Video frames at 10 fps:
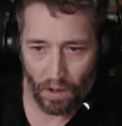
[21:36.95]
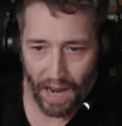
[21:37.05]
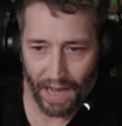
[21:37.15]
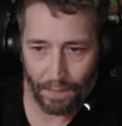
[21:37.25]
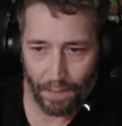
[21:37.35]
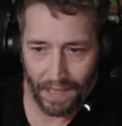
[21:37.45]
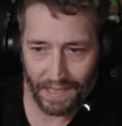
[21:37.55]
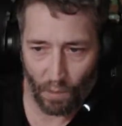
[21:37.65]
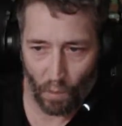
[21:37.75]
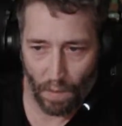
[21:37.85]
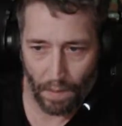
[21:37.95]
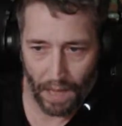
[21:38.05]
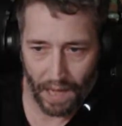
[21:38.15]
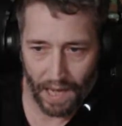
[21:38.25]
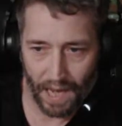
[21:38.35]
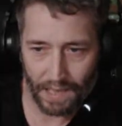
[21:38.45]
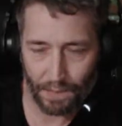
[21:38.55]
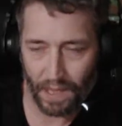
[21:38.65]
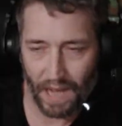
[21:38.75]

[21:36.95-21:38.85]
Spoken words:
I could bring this in one more block, guys, but